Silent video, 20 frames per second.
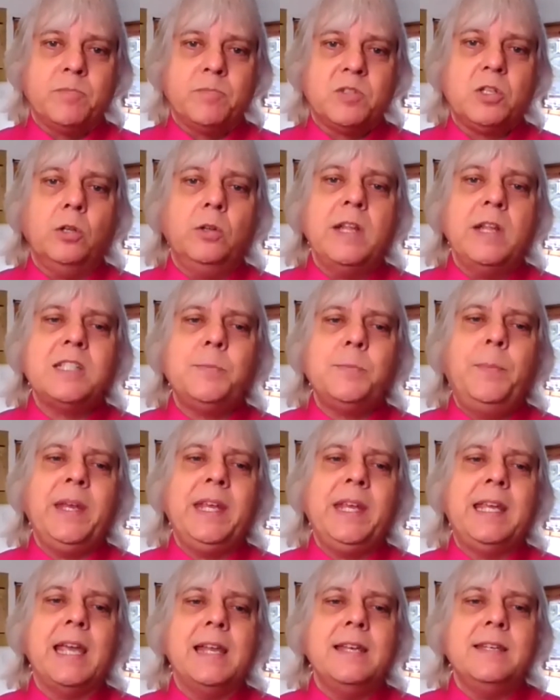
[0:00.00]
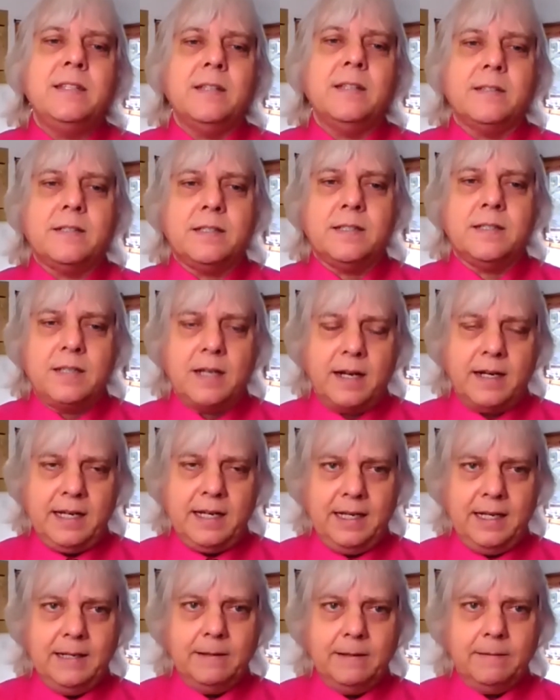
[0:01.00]
So let's begin to
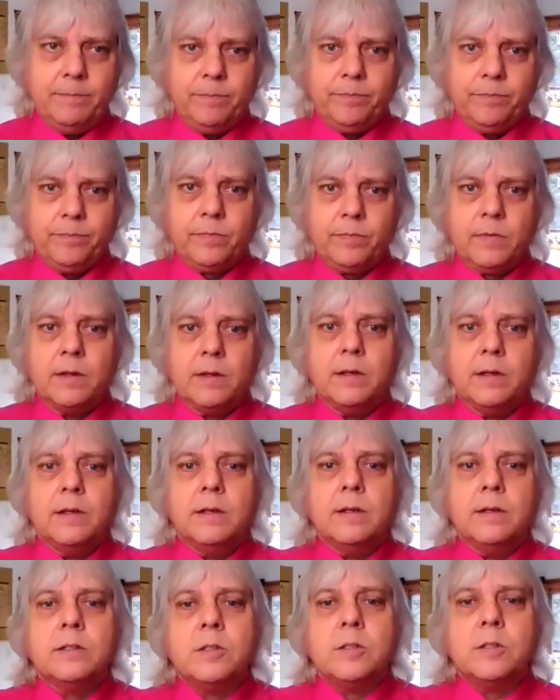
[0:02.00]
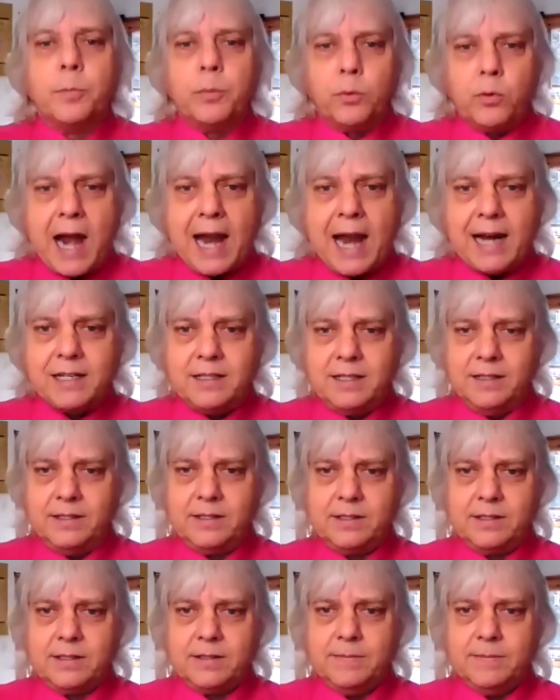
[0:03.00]
study, to
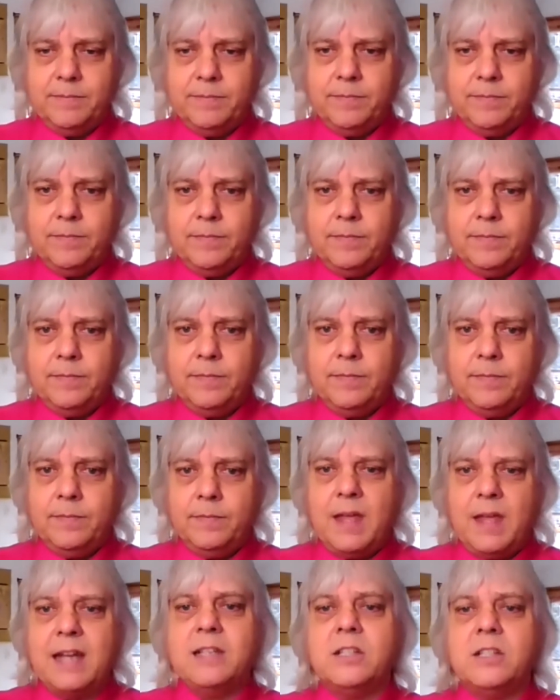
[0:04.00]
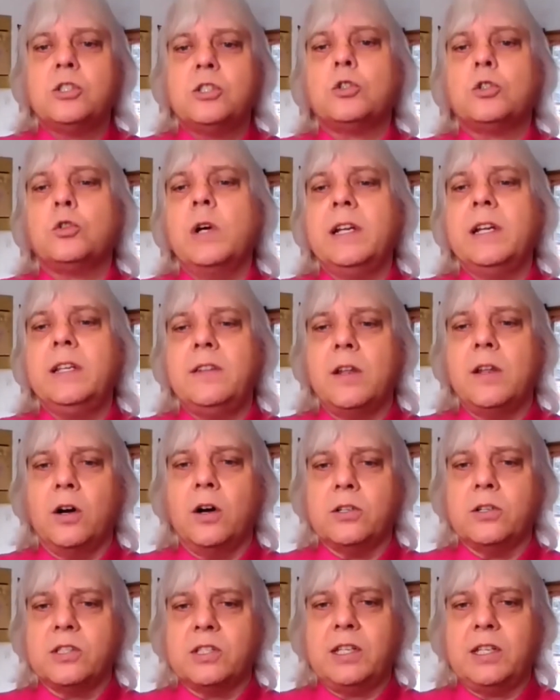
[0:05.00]
practice, and to strengthen
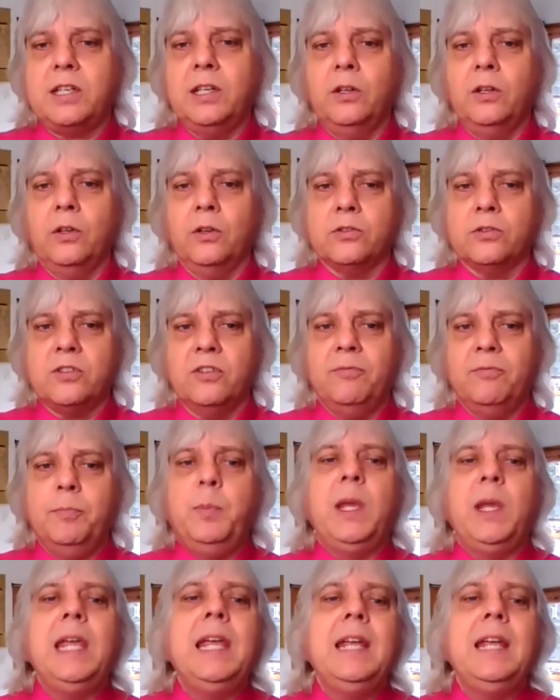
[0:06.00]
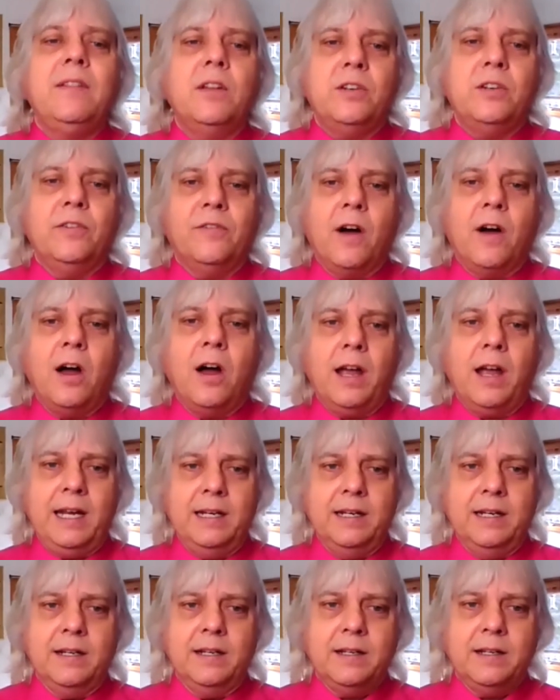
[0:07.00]
our skills of being the divine.